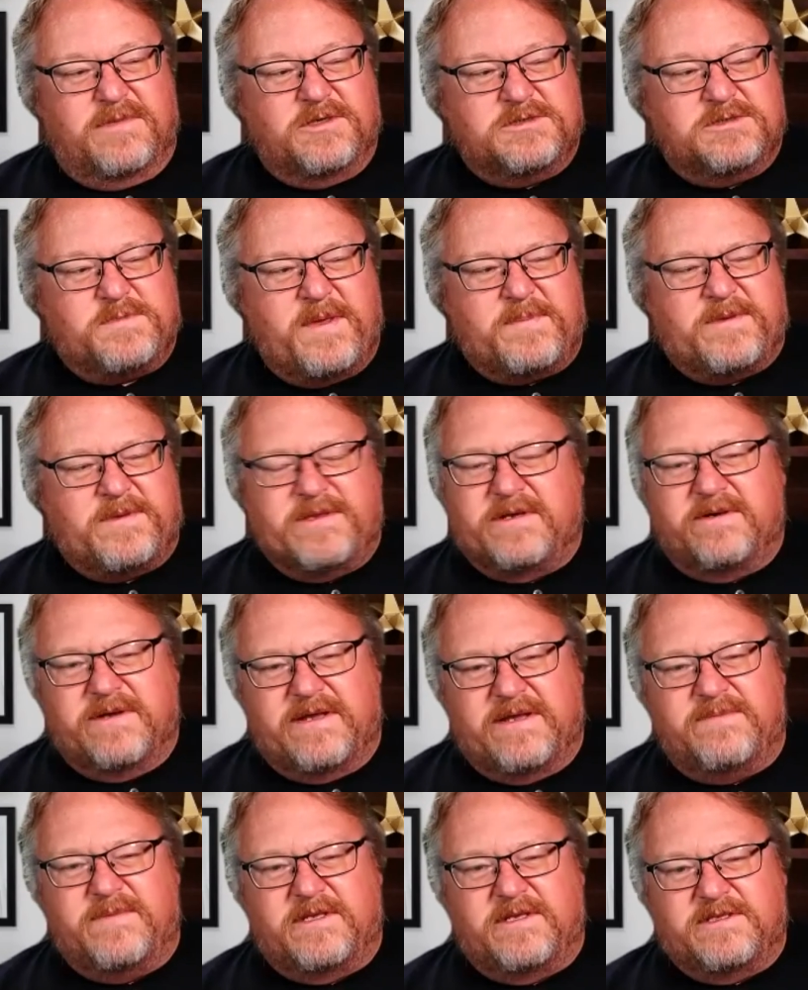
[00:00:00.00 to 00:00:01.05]
people that are
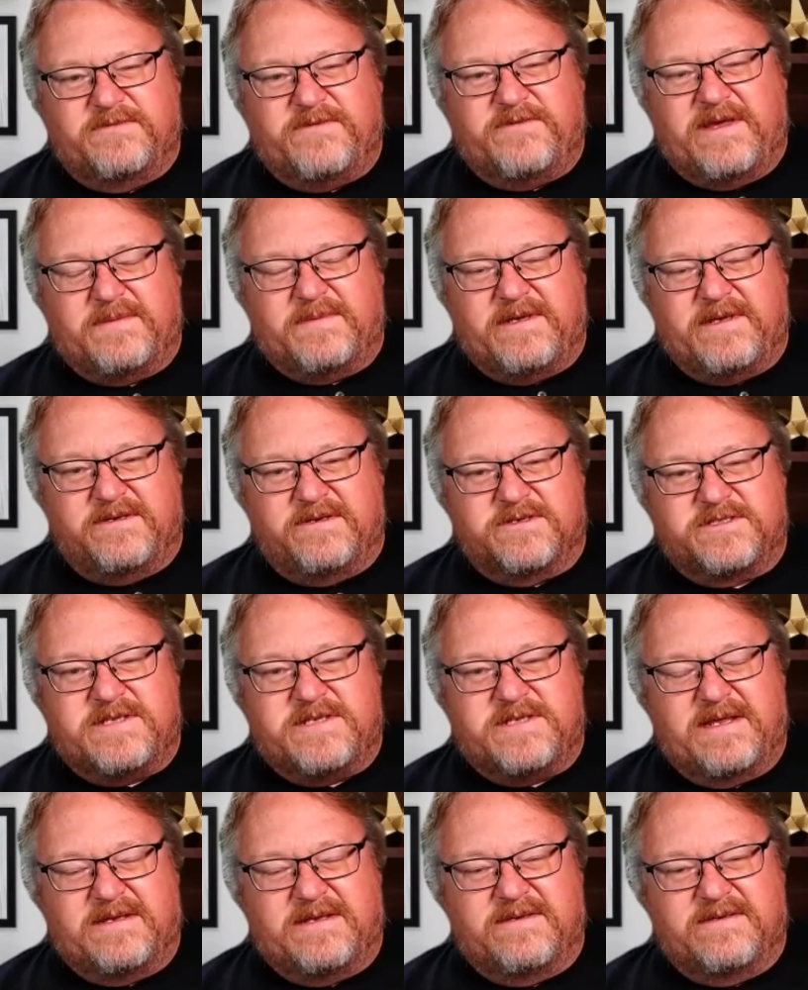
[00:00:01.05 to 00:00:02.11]
in multifamily
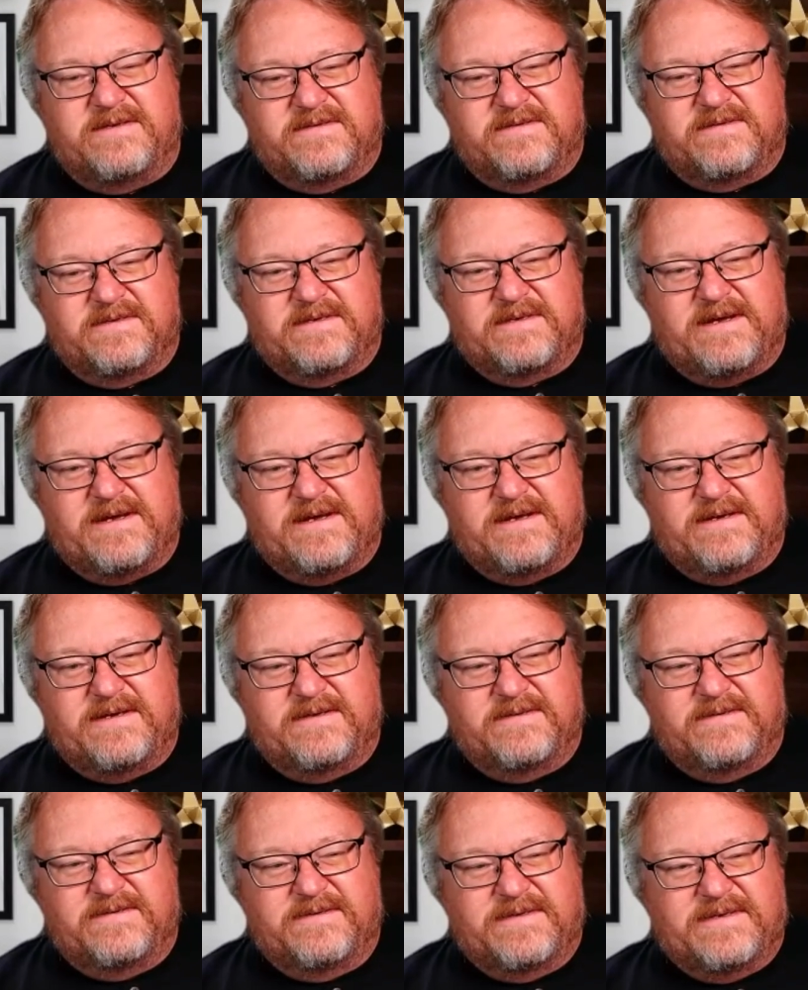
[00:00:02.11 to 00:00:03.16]
understand there
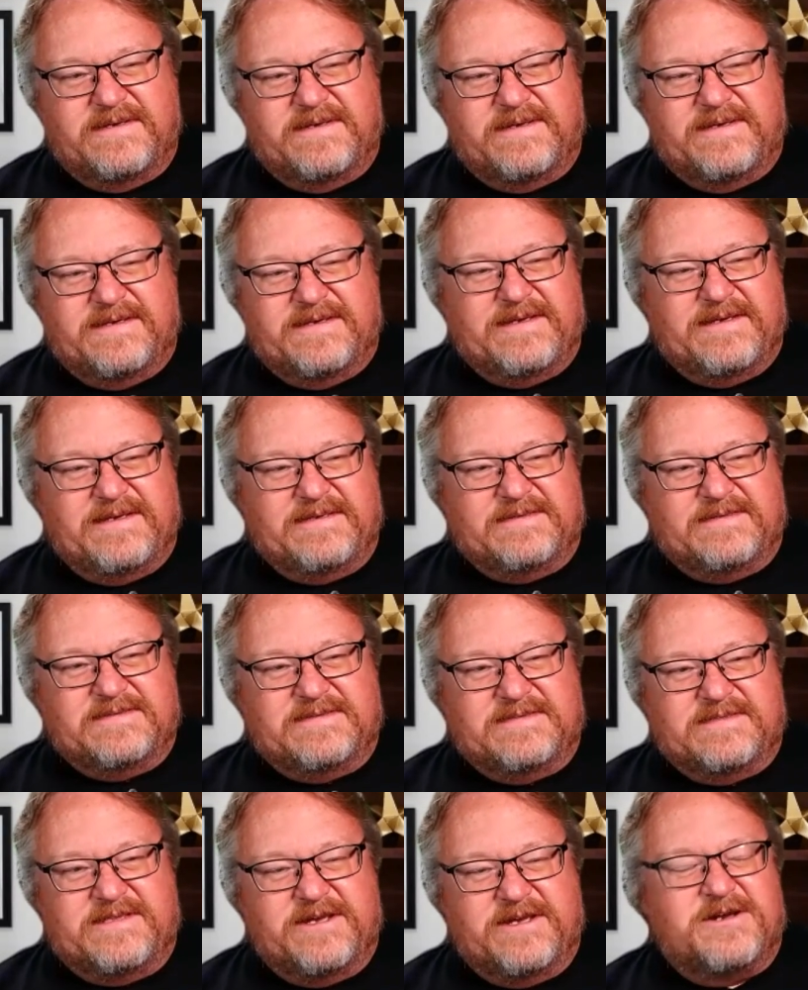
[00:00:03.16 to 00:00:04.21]

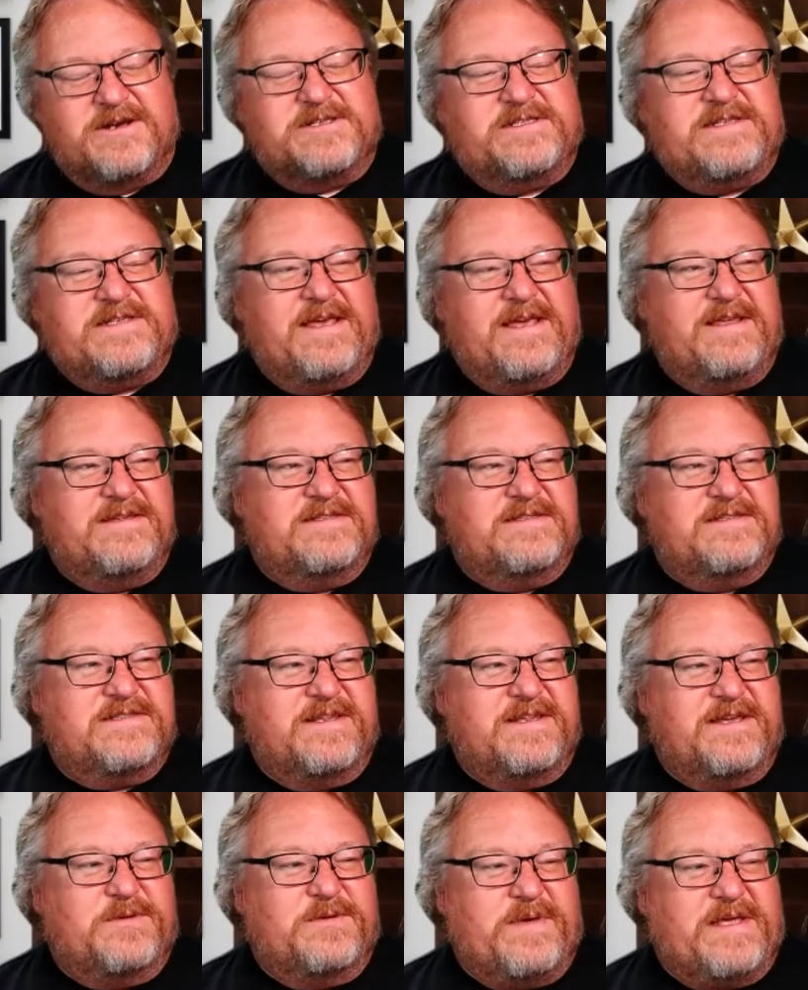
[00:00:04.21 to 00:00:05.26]
are sayings
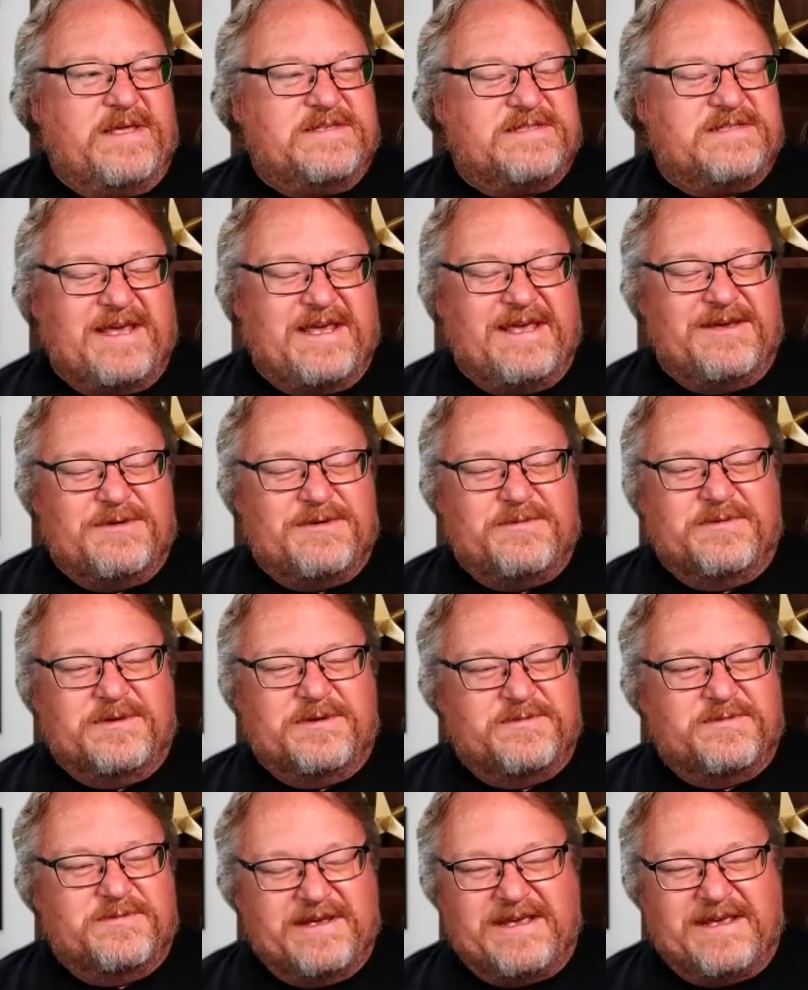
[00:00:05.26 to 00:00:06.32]
that we say over and
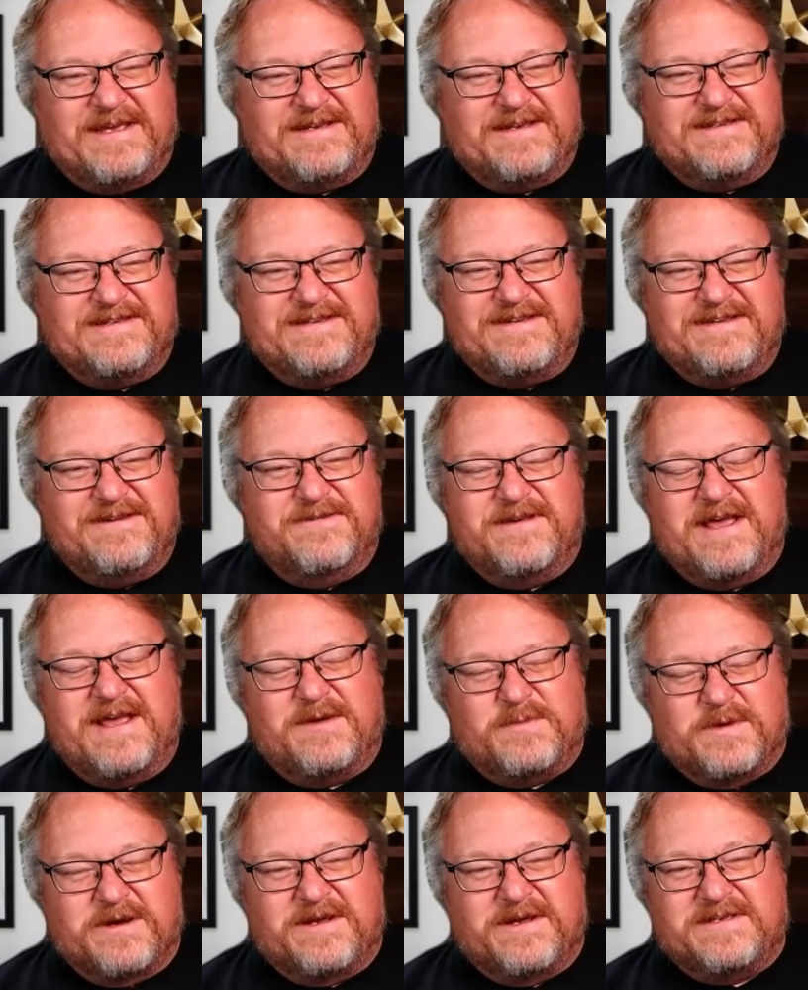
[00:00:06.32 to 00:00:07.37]
over again, your
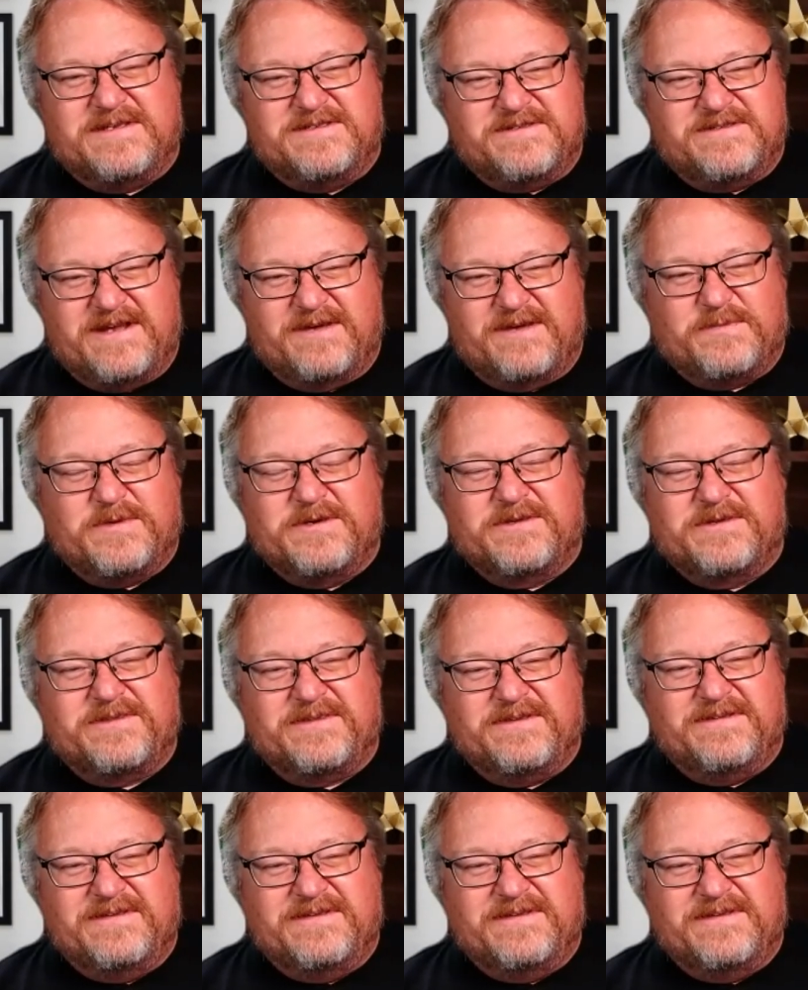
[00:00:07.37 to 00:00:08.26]
network is your net worth.